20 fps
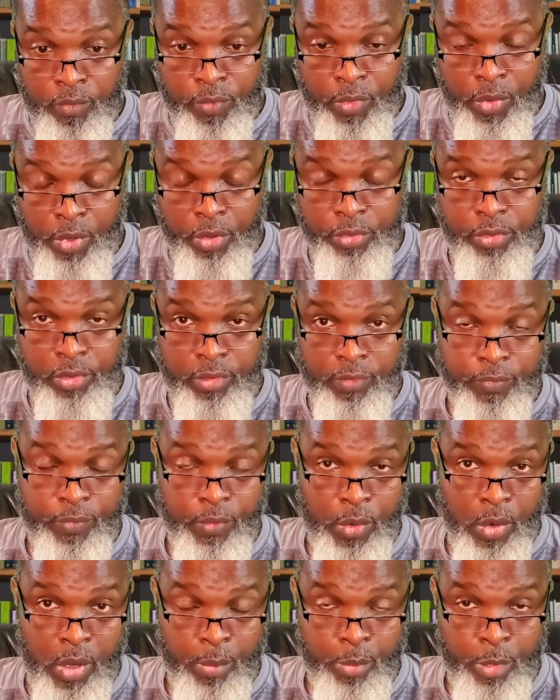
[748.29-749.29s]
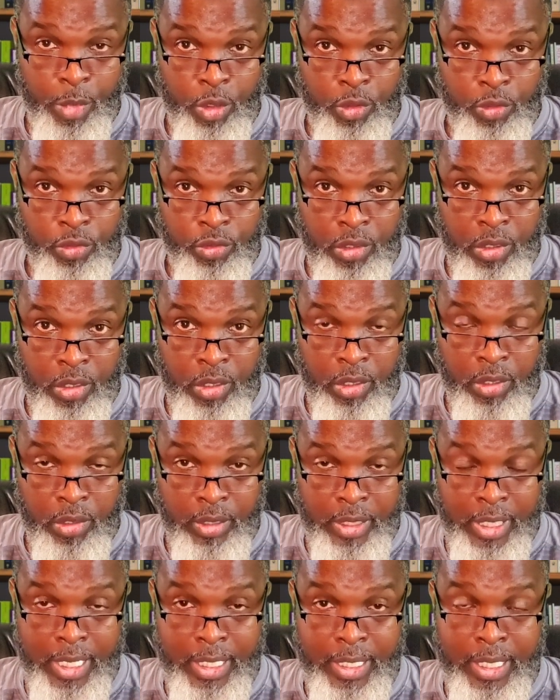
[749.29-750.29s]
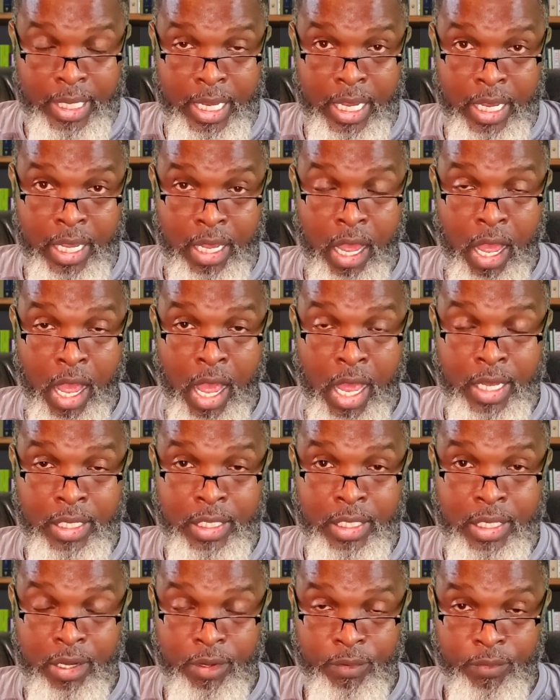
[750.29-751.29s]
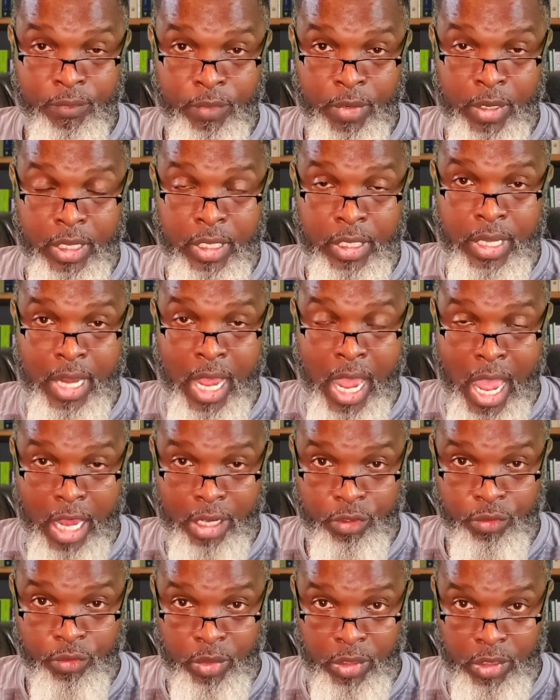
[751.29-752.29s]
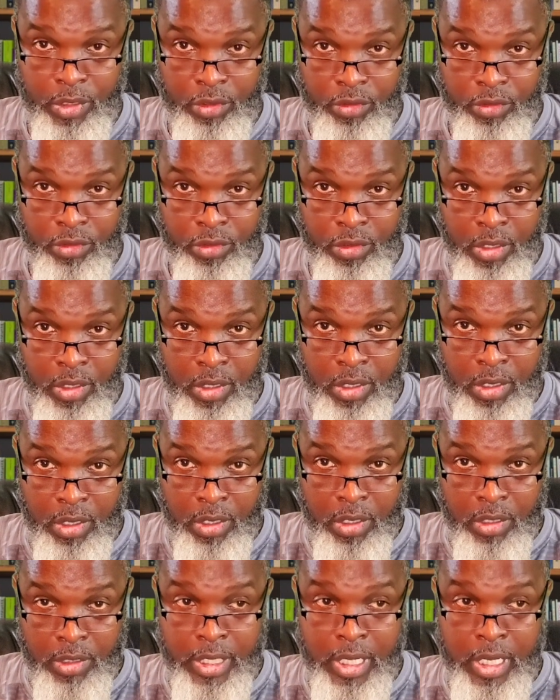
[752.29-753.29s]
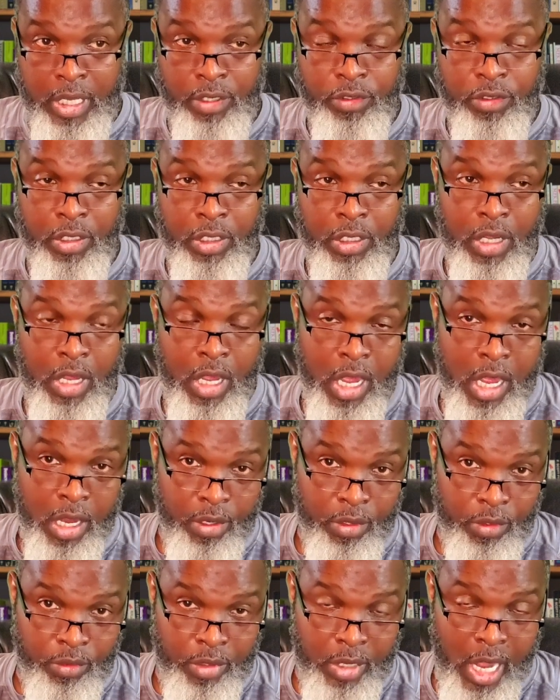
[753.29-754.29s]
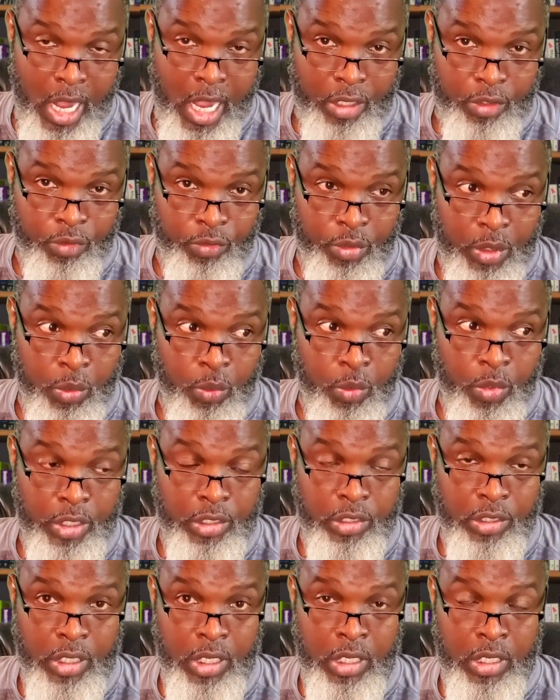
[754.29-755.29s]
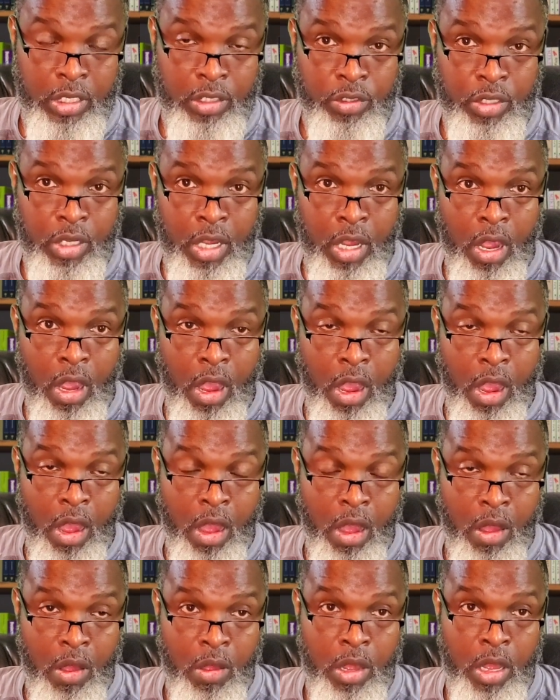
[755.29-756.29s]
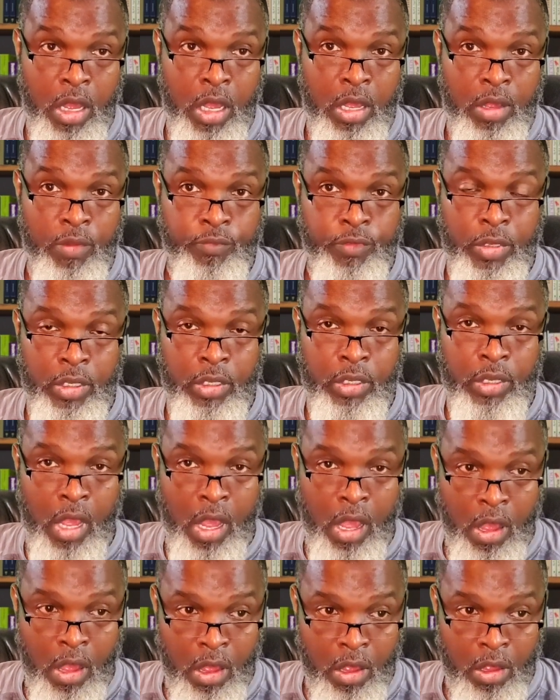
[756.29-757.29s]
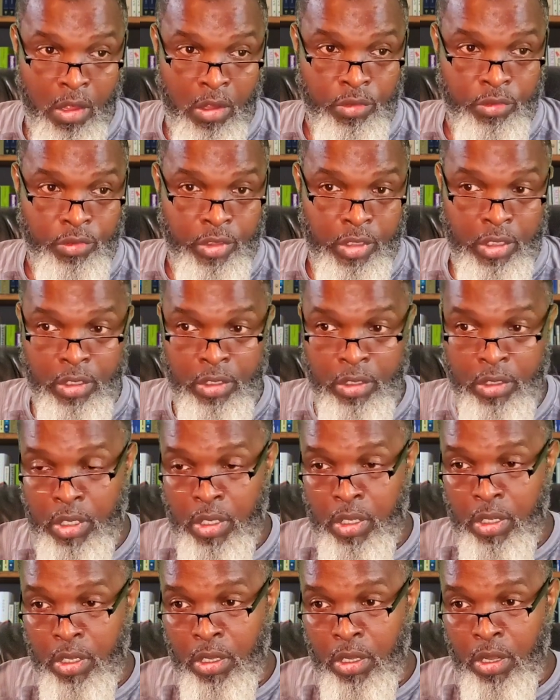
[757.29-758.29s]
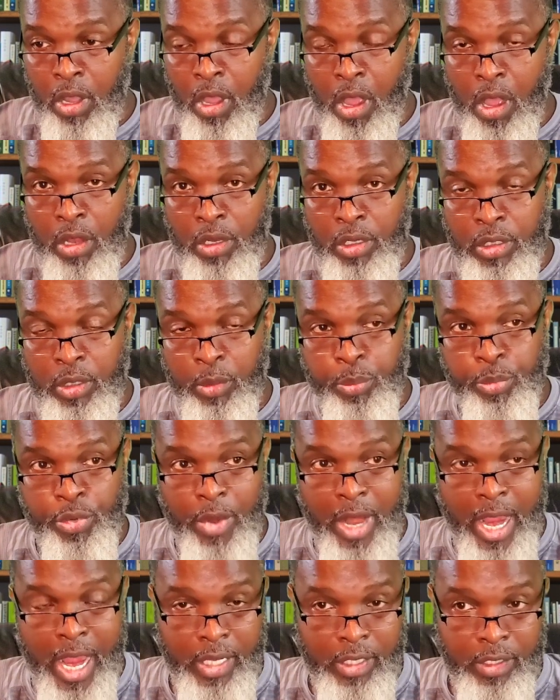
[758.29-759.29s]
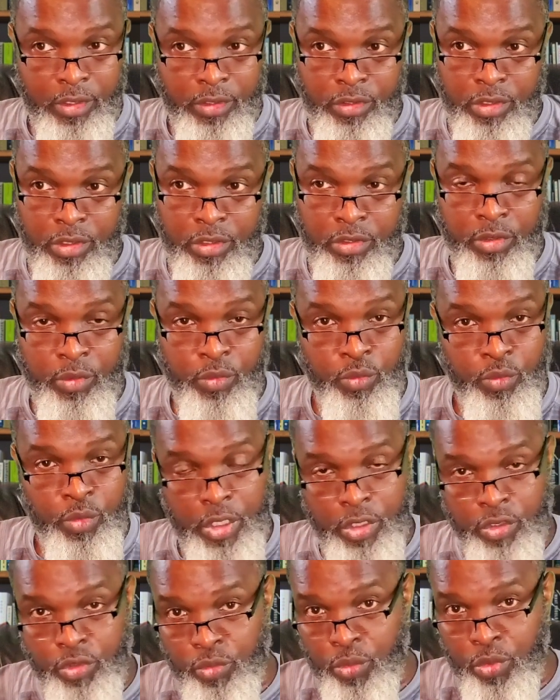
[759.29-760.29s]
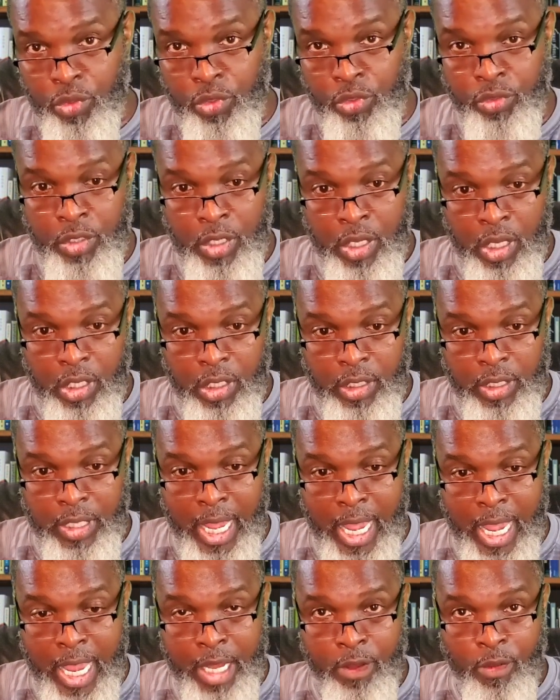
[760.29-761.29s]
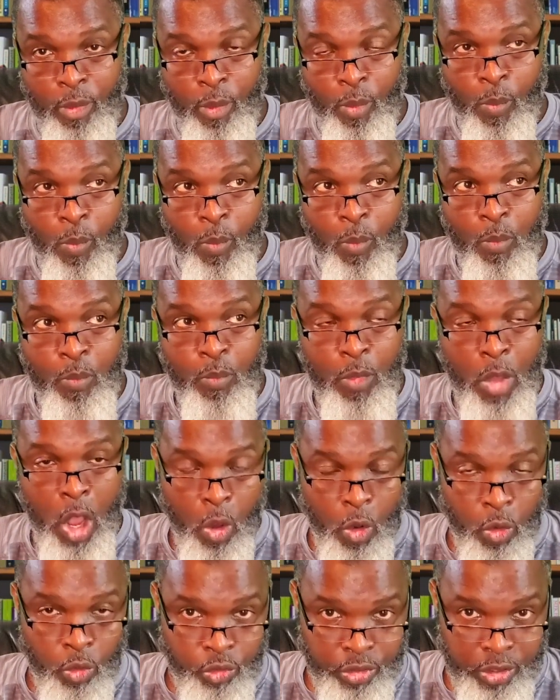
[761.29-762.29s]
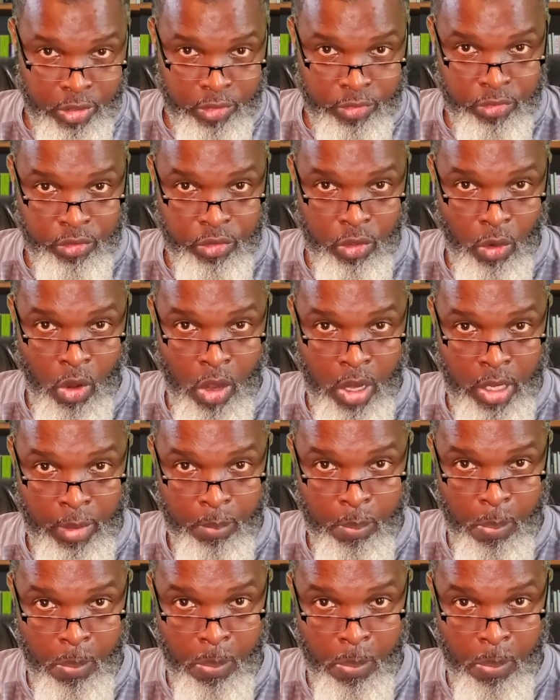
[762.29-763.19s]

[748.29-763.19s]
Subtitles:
first and foremost, that there are different doctrines. There's the carnal doctrine, which is all of the laws and all of the practices and rituals that Moses taught.